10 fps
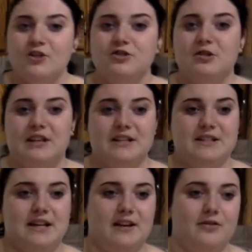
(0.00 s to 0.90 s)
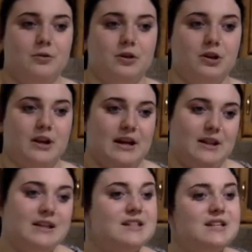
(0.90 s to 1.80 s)
So let's say if you were to look
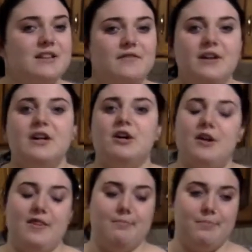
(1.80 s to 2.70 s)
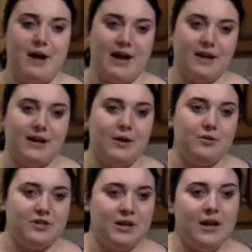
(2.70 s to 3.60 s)
at leasing the vehicle and then buying it
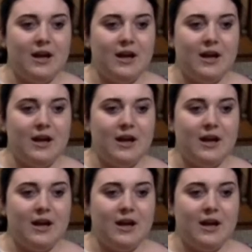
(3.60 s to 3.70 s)
out,